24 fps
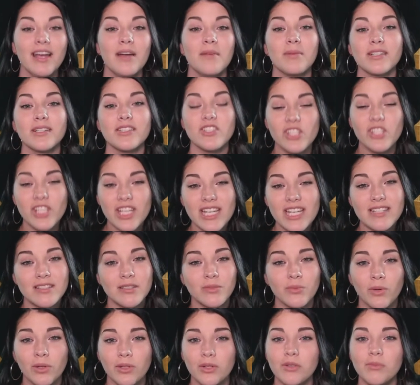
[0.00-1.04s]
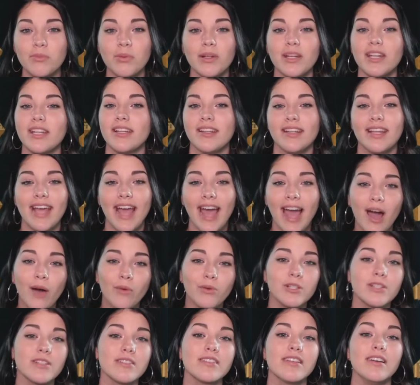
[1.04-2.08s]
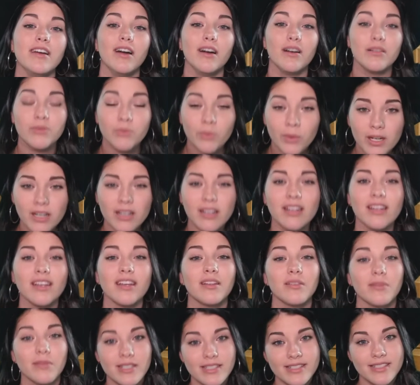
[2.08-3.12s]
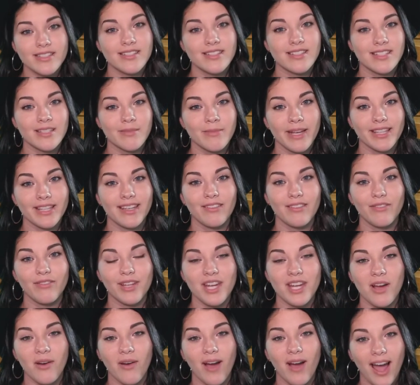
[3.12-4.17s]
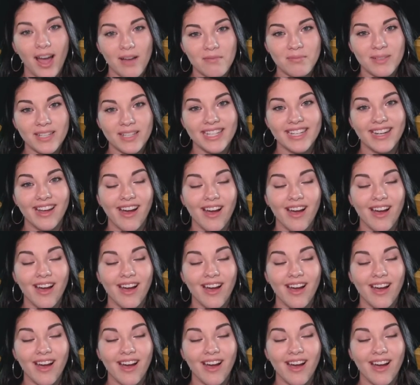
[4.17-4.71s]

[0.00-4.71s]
but she is the one who put in the hours of work and research to make that video happen.